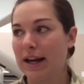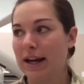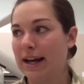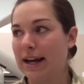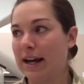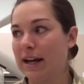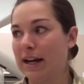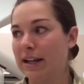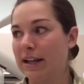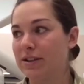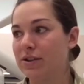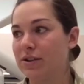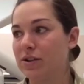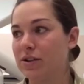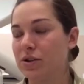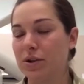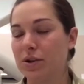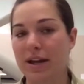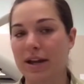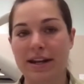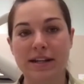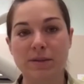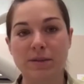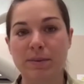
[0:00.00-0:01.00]
and
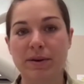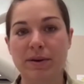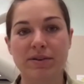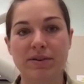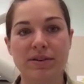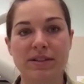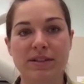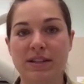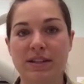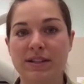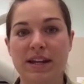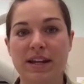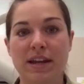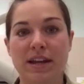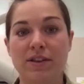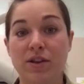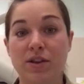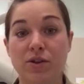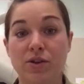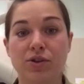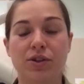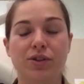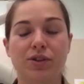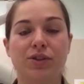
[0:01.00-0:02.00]
you get experiences here that
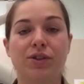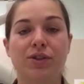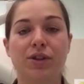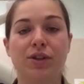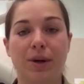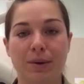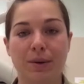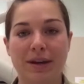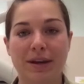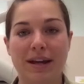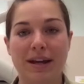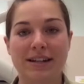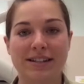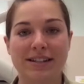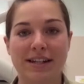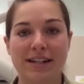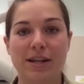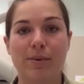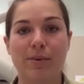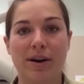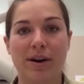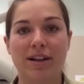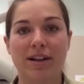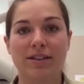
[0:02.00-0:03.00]
you just don't get
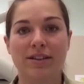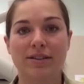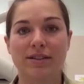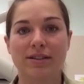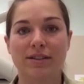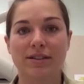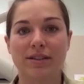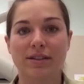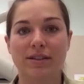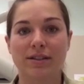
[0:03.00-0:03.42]
anywhere else.